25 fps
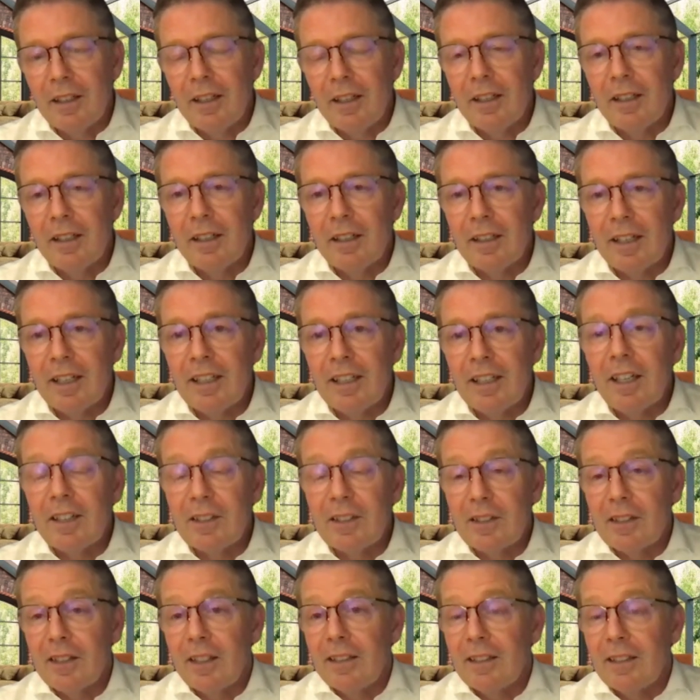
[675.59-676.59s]

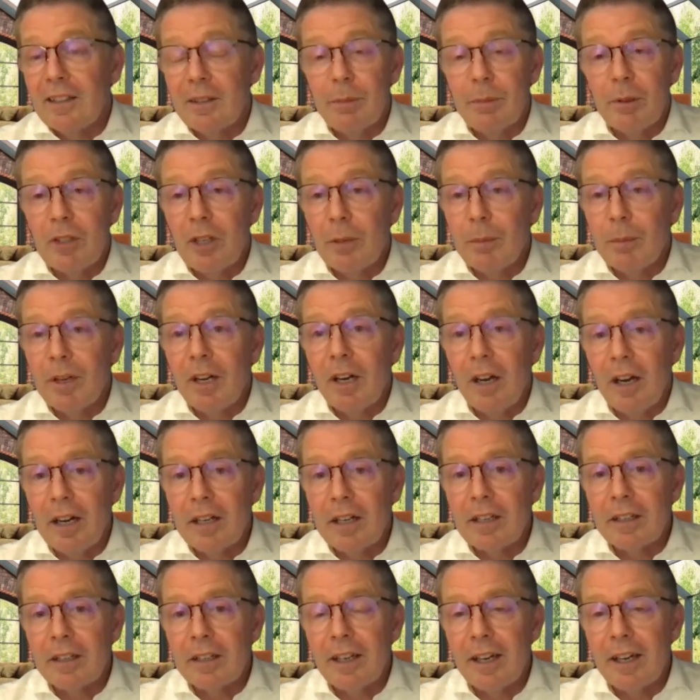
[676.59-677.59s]
It's becoming
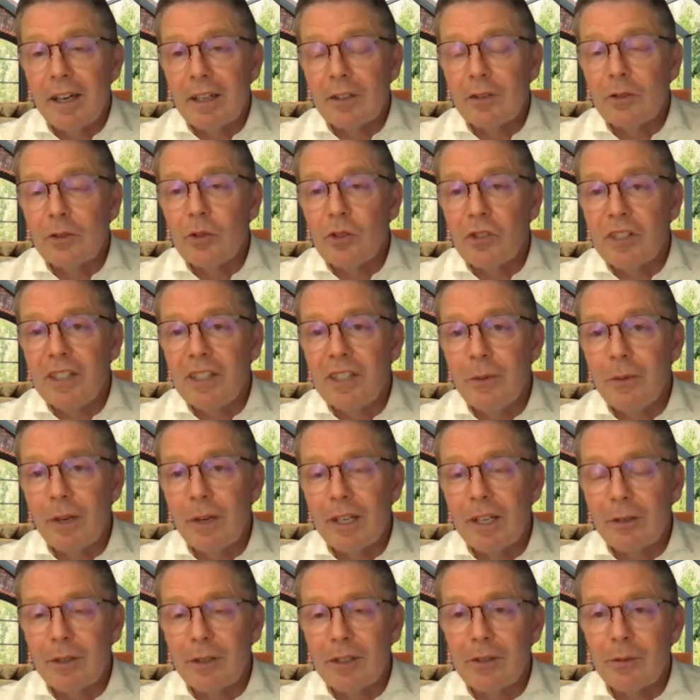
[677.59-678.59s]
harder and harder to see
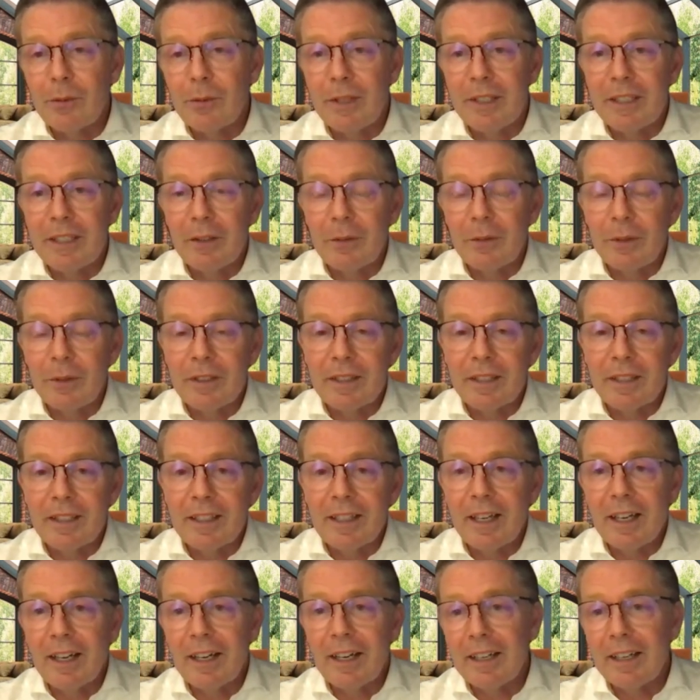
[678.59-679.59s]
whether it's written with
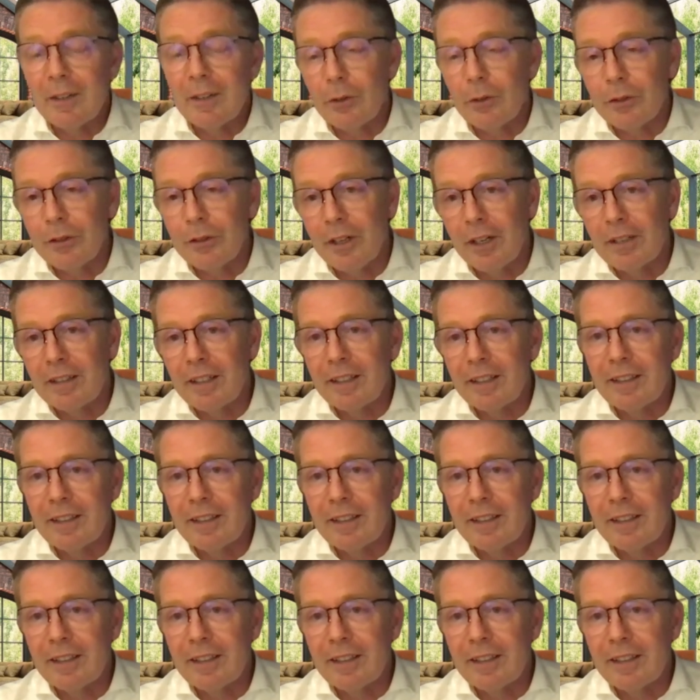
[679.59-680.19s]
AI or not.